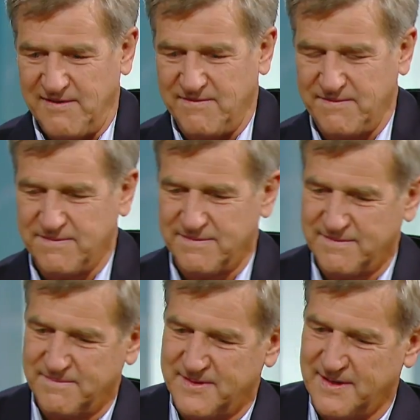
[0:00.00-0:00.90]

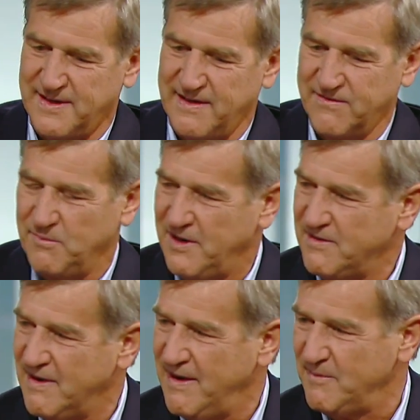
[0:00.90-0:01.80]
I've been asked
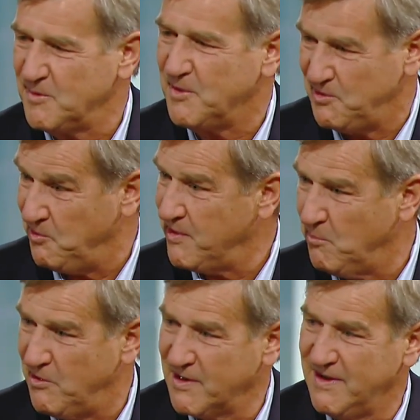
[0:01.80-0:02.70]
many times about
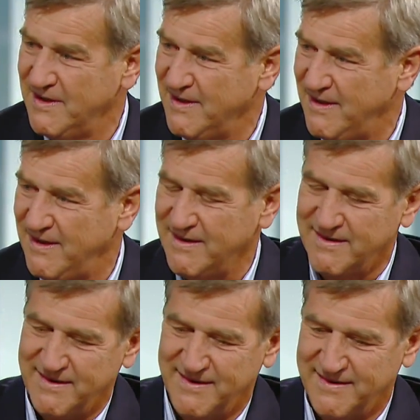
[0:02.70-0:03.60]
doing a book,
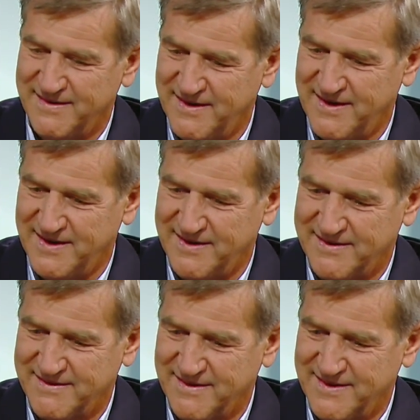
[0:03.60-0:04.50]
and uh,
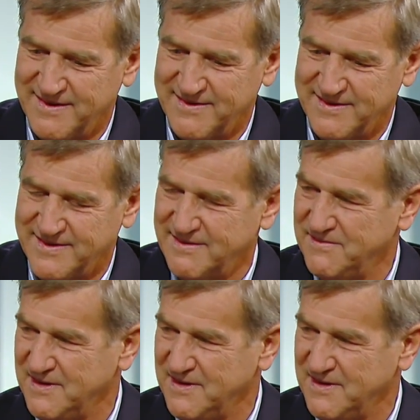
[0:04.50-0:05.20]
I, I just